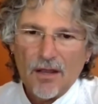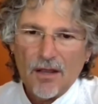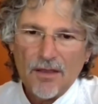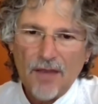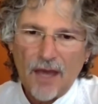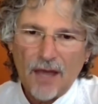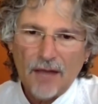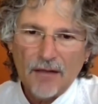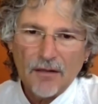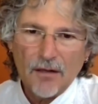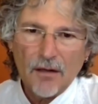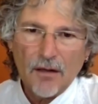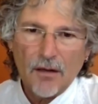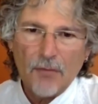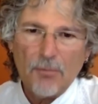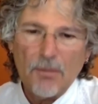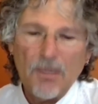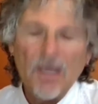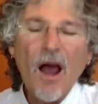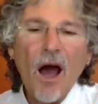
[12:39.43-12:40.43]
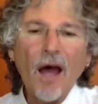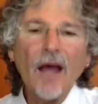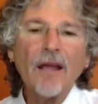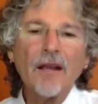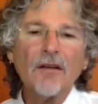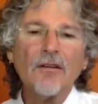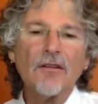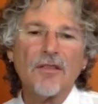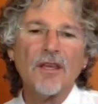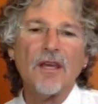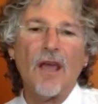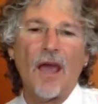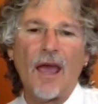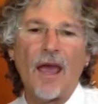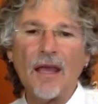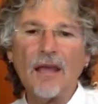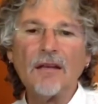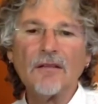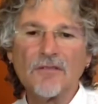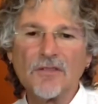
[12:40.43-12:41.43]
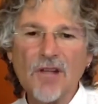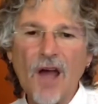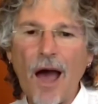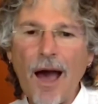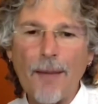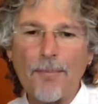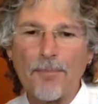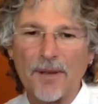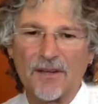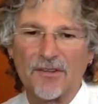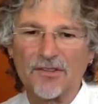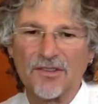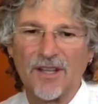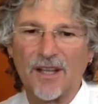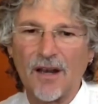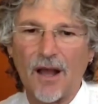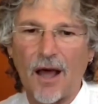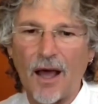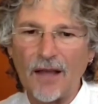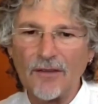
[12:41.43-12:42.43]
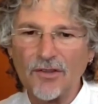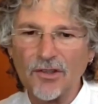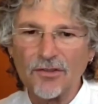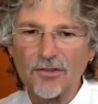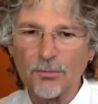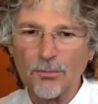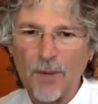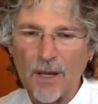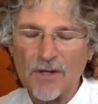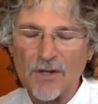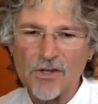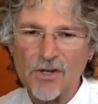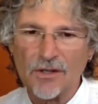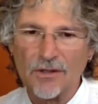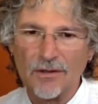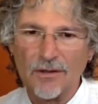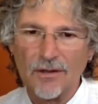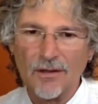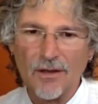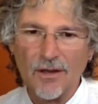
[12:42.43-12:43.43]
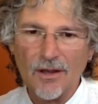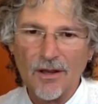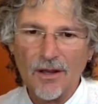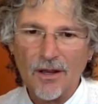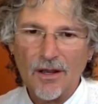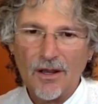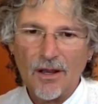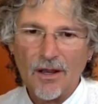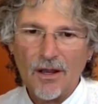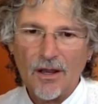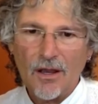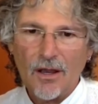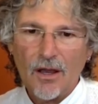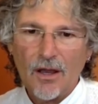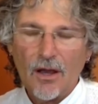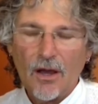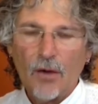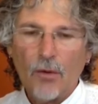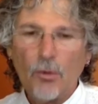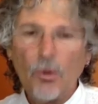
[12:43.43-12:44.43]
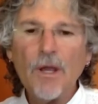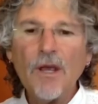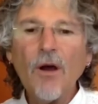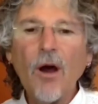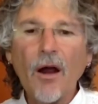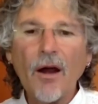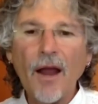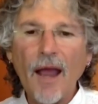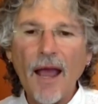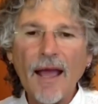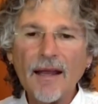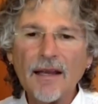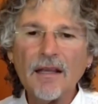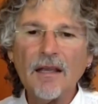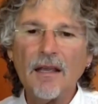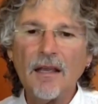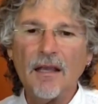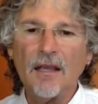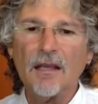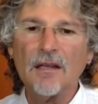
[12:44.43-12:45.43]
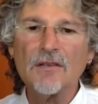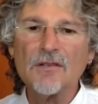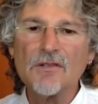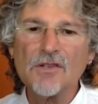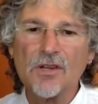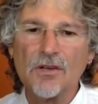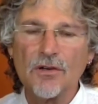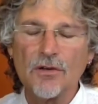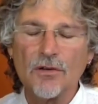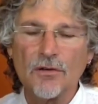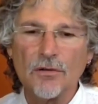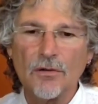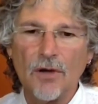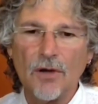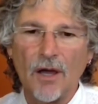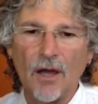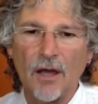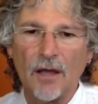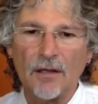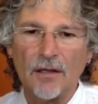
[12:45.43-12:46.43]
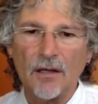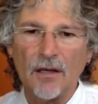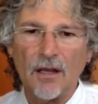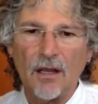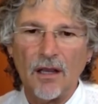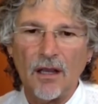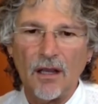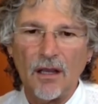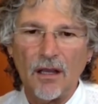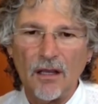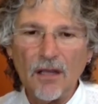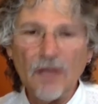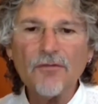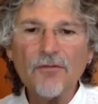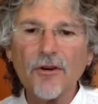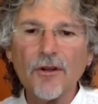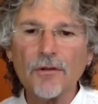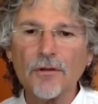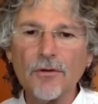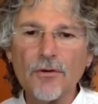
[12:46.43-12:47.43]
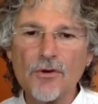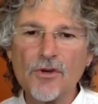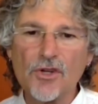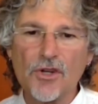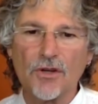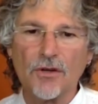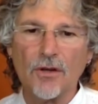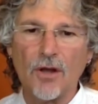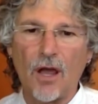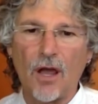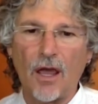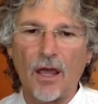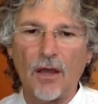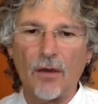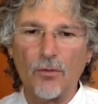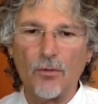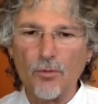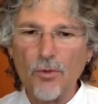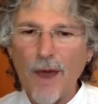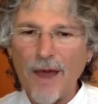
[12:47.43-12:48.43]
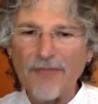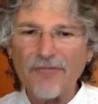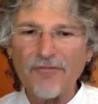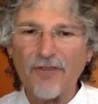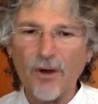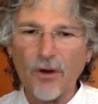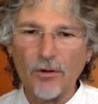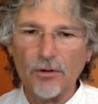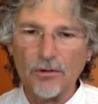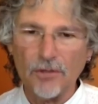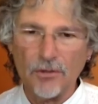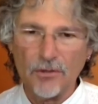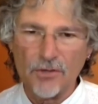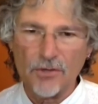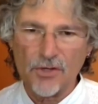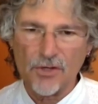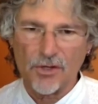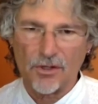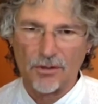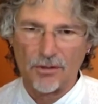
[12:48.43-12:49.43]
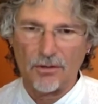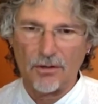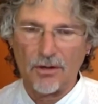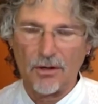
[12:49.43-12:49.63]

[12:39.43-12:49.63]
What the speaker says: that behind the 8 topics that I just mentioned, we are heading into an evolution, a revolution.